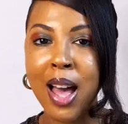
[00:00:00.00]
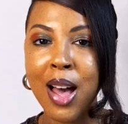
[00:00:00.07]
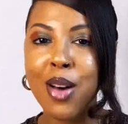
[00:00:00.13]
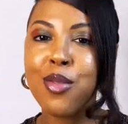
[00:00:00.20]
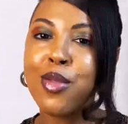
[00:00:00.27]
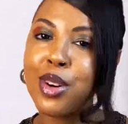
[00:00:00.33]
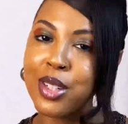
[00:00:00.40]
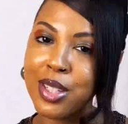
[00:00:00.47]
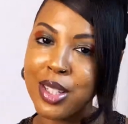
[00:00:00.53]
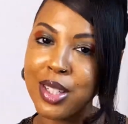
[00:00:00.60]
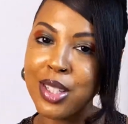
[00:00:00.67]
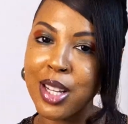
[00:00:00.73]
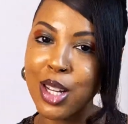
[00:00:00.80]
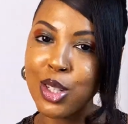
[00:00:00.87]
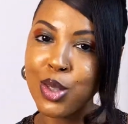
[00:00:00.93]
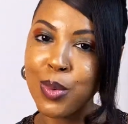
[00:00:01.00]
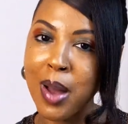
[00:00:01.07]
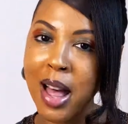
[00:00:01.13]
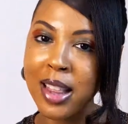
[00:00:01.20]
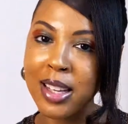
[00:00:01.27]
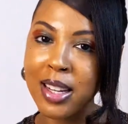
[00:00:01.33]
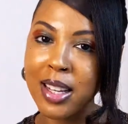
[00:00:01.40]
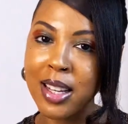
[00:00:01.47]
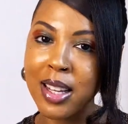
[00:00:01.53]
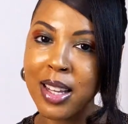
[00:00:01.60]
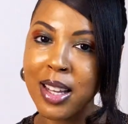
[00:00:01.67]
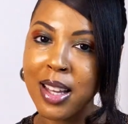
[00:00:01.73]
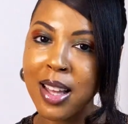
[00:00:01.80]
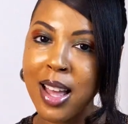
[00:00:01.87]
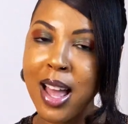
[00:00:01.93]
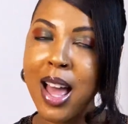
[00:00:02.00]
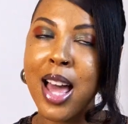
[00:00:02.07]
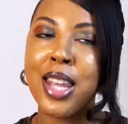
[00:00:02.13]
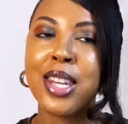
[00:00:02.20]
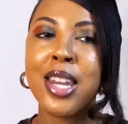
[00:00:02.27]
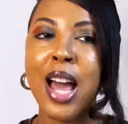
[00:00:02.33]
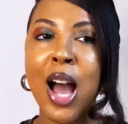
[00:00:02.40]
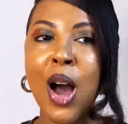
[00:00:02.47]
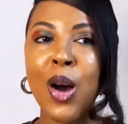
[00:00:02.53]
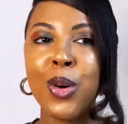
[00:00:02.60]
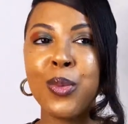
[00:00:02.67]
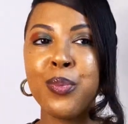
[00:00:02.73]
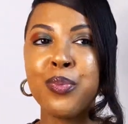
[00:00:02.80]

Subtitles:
versus sexuality. Now,